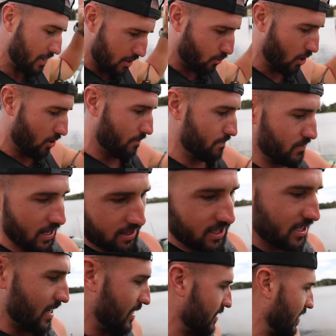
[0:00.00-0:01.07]
It won't, at
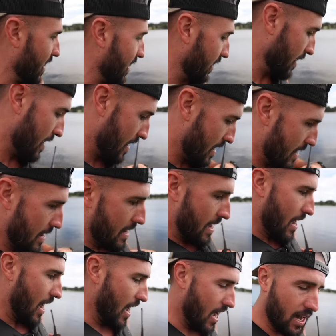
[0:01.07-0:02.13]
least not today.
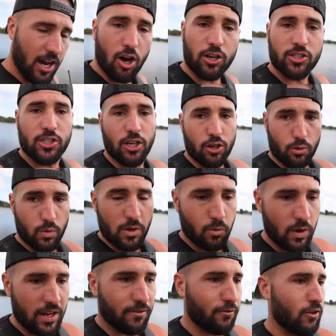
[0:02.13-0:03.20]
Also, we
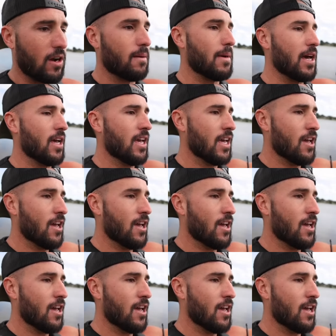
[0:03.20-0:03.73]
went from